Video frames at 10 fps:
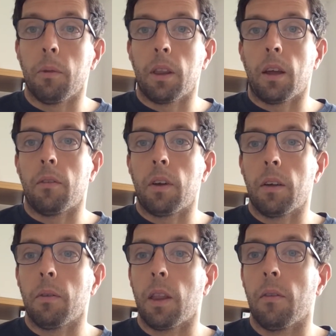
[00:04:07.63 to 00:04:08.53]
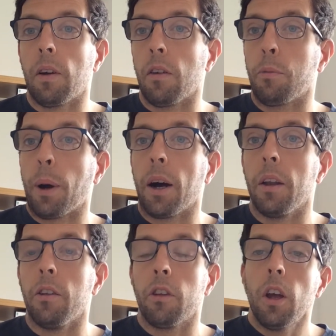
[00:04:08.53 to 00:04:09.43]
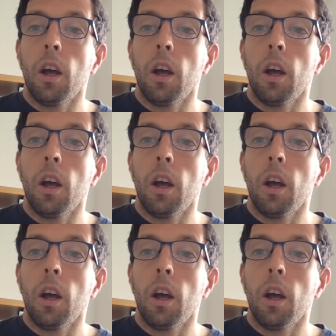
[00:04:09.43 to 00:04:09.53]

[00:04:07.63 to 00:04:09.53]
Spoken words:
with their various partners,